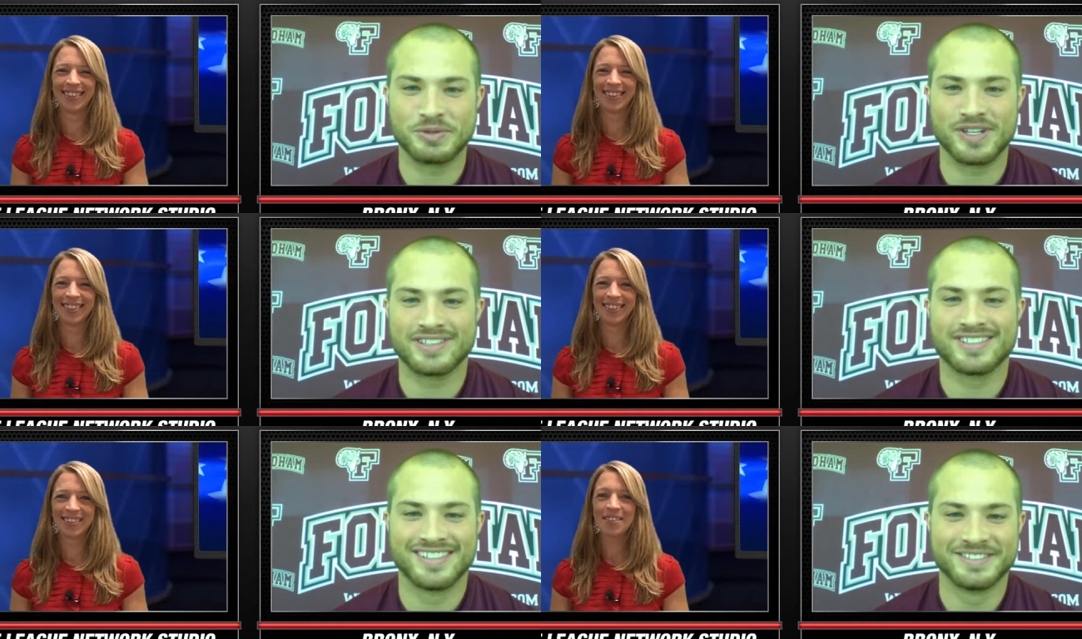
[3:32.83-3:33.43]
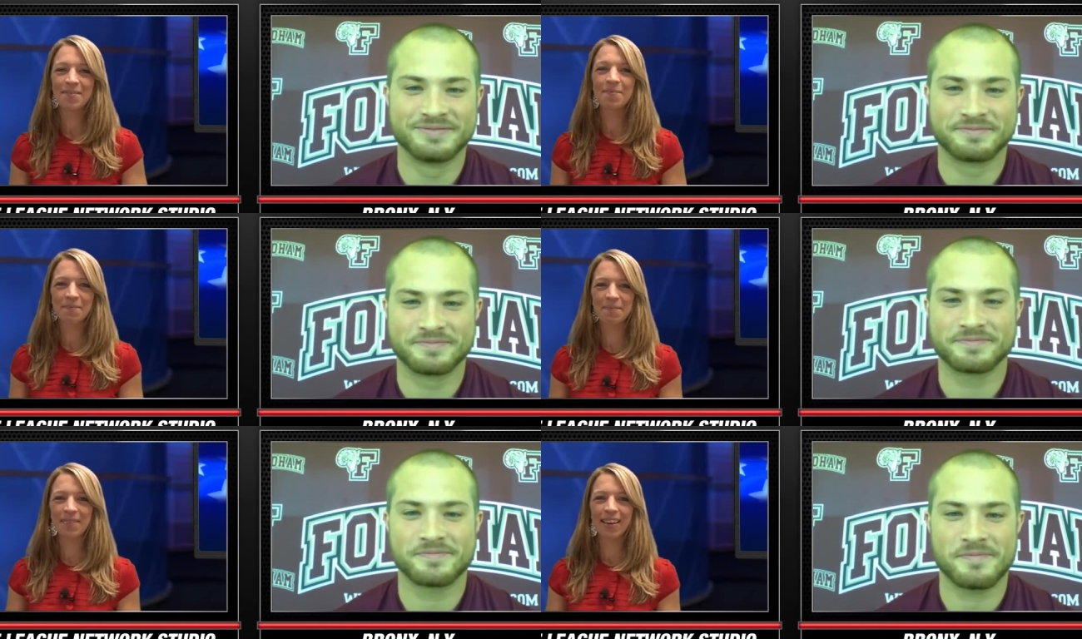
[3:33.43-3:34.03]
Speaker 1: works.
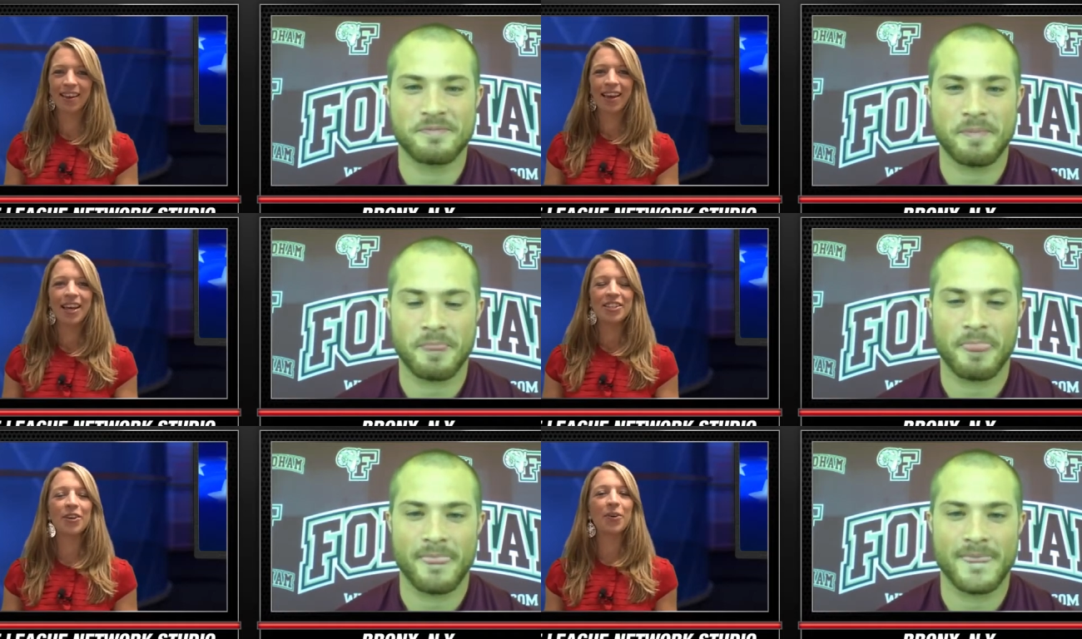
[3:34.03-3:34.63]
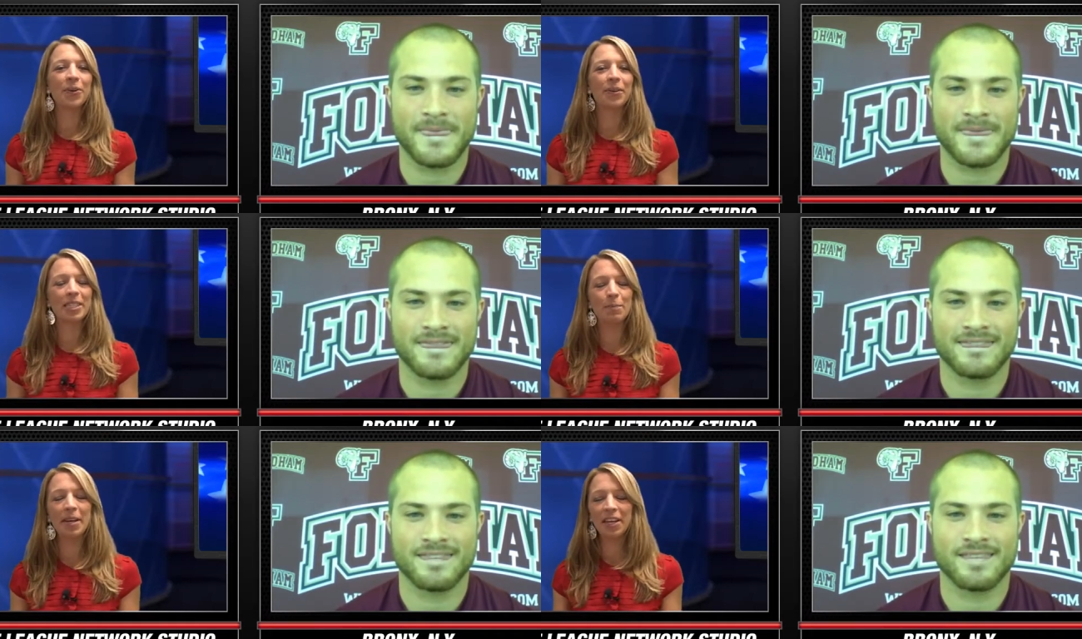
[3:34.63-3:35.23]
Speaker 2: So,
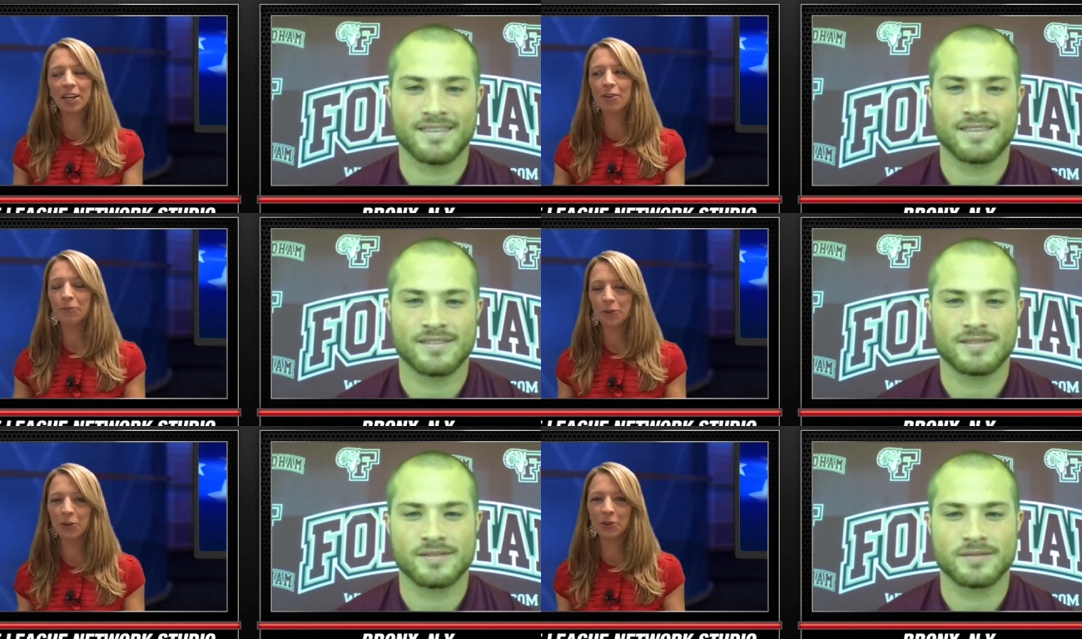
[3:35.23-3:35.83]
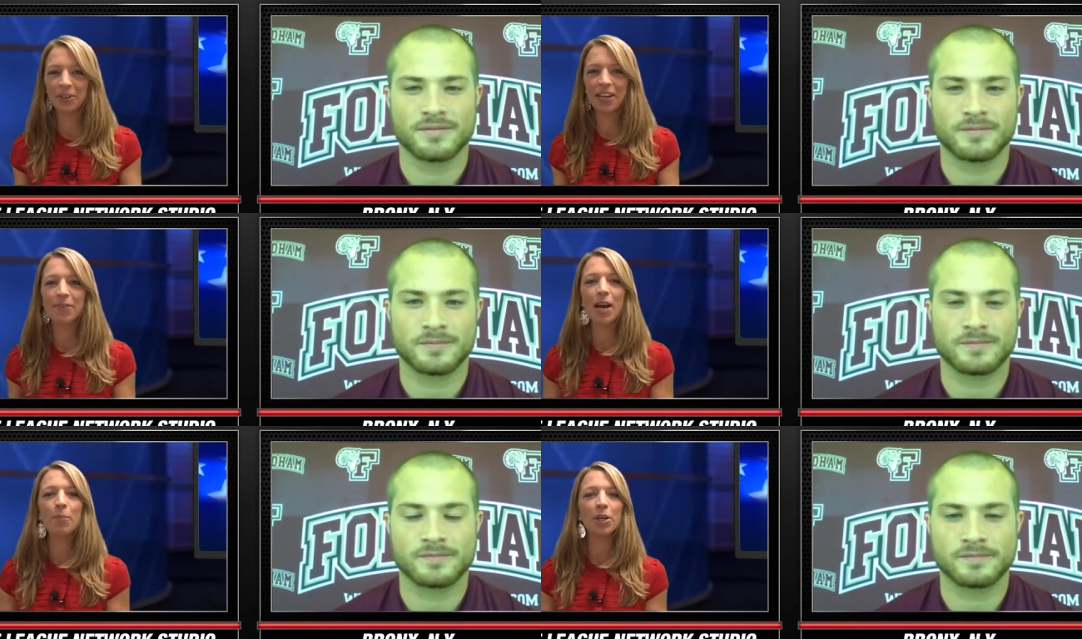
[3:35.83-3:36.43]
speaking of food, if
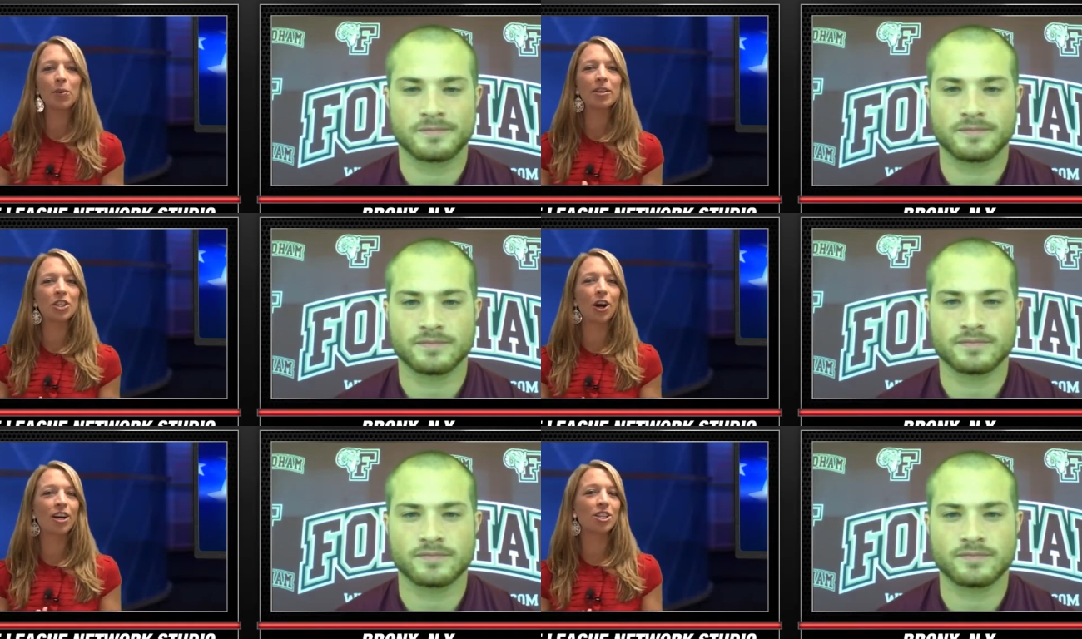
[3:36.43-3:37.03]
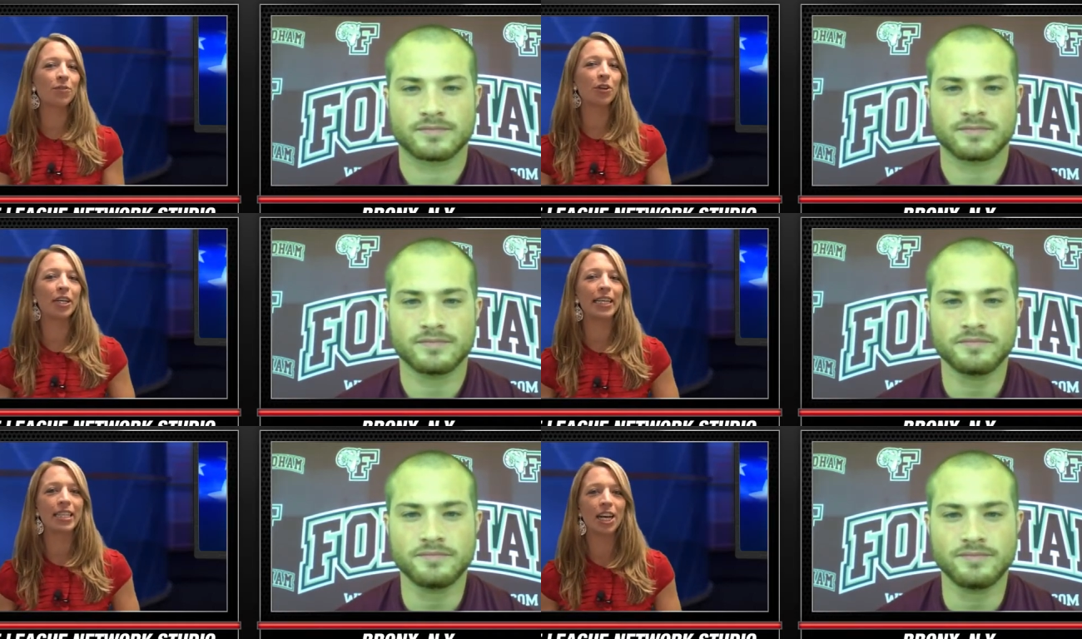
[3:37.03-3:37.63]
I put you in charge of
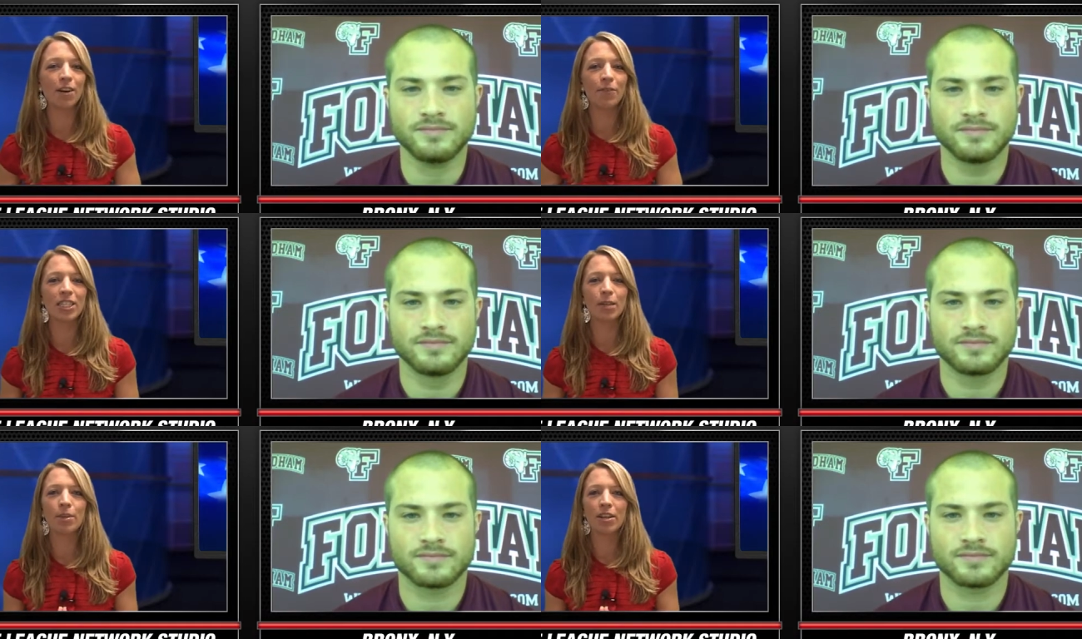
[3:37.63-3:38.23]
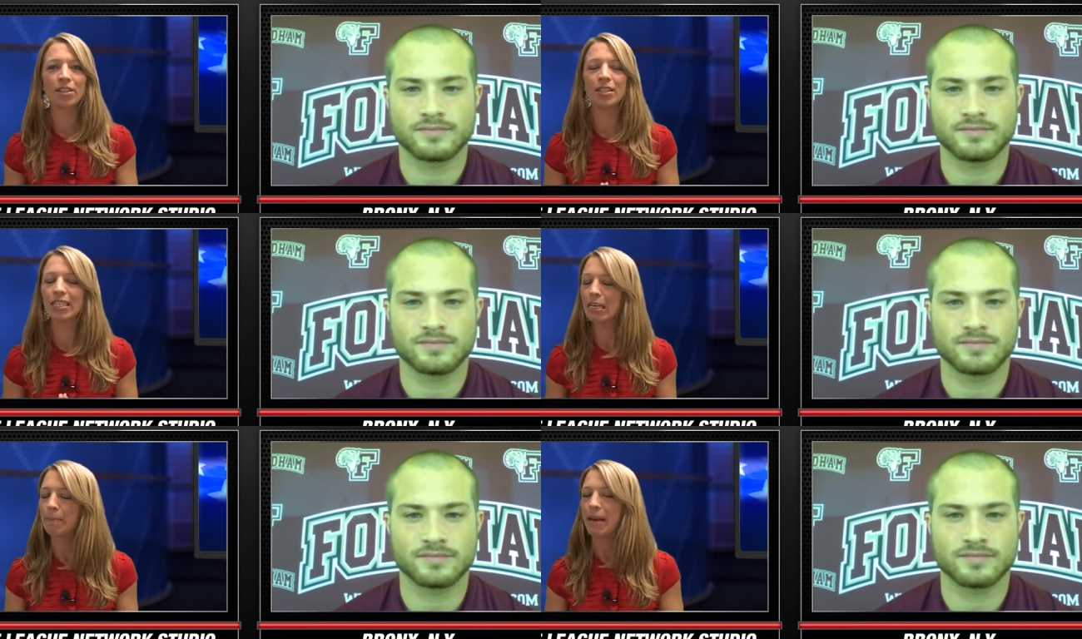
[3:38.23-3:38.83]
cooking dinner for some of your
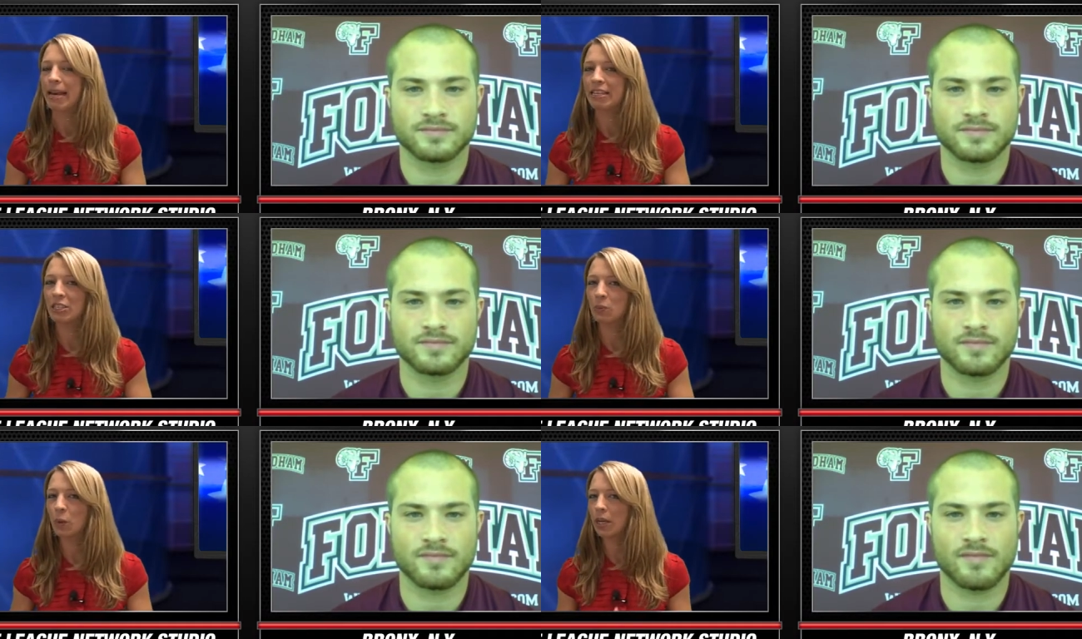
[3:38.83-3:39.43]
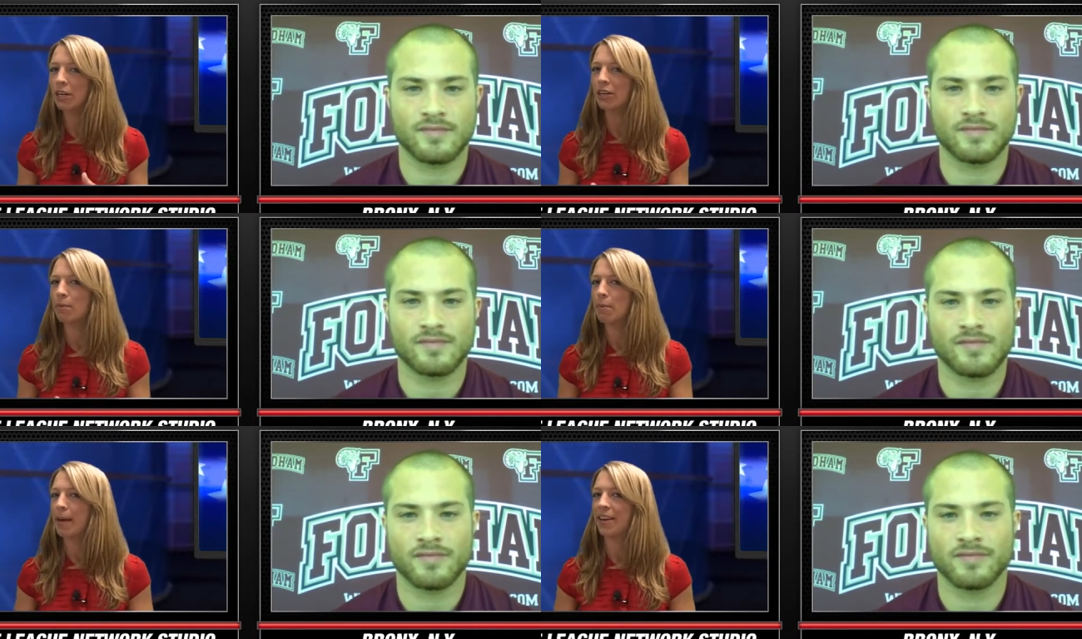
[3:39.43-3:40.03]
teammates, what are you going to
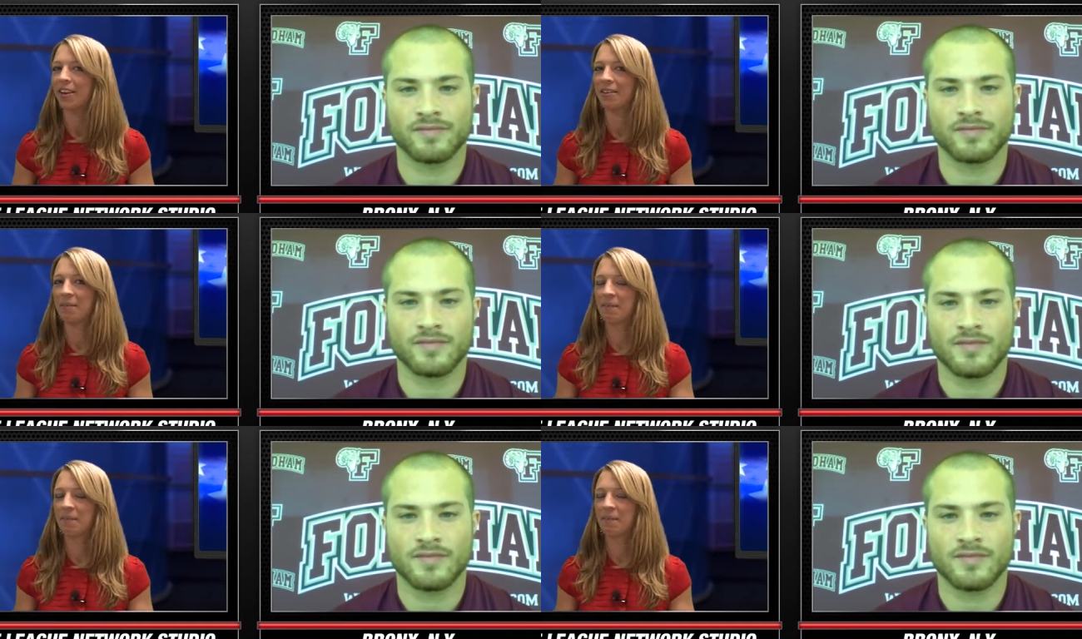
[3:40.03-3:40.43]
be making?